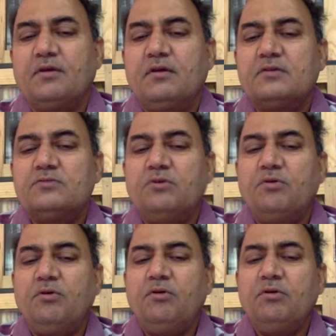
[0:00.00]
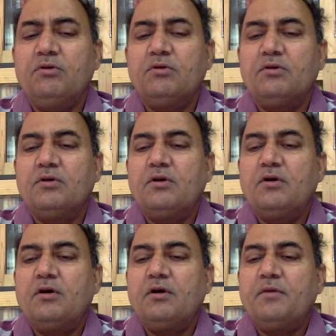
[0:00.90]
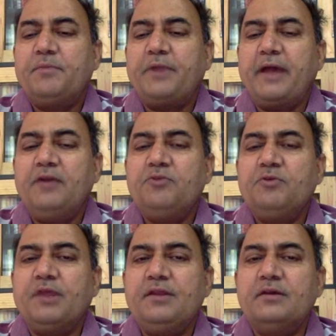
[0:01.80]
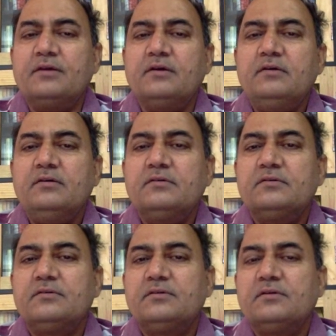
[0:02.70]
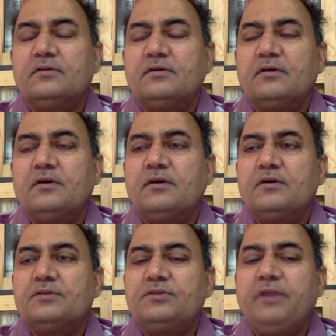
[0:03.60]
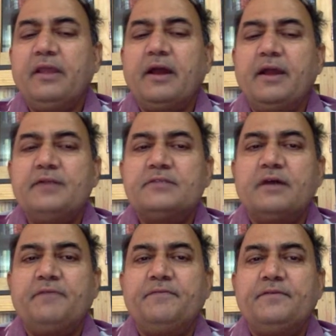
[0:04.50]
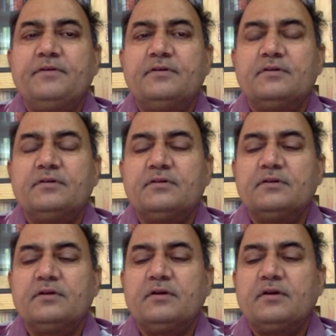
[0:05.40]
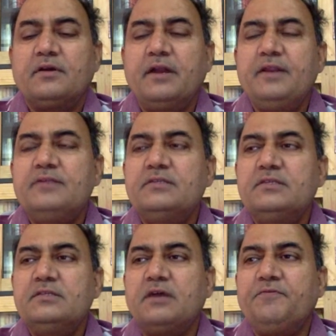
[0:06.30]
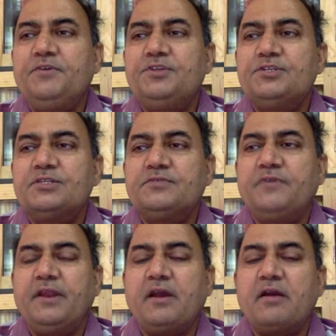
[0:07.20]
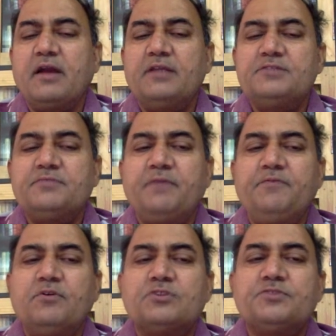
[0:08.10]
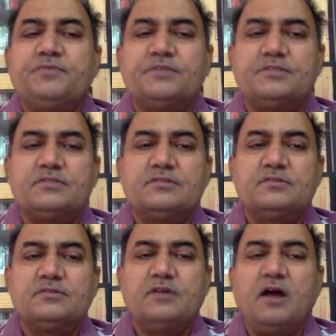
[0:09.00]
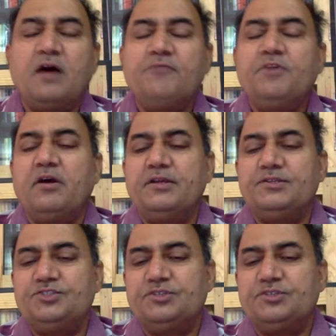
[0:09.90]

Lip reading: So, prior to Gettier, three kinds of conditions or features were recognized by philosophers of knowledge.